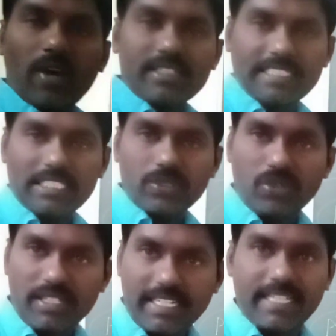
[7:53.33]
quantities
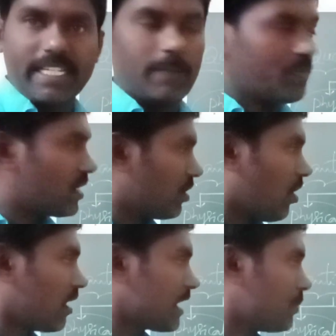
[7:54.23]
only,
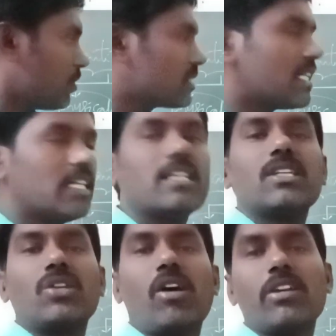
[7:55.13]
not about
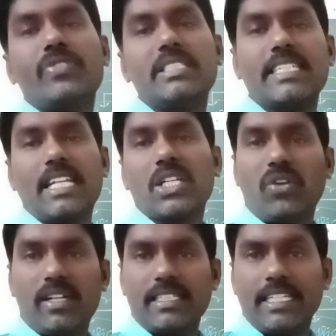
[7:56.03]
the non-physical
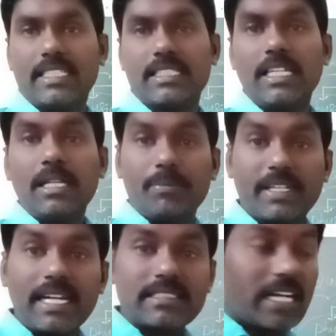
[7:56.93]
quantities.
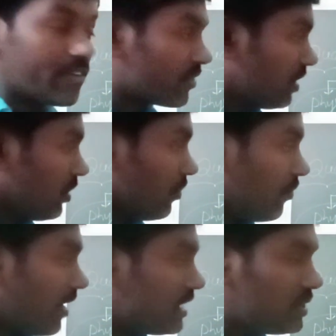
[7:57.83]
Because of
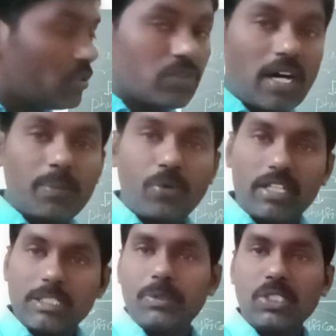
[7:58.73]
when you are
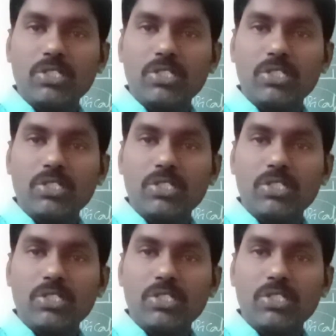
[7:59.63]
possible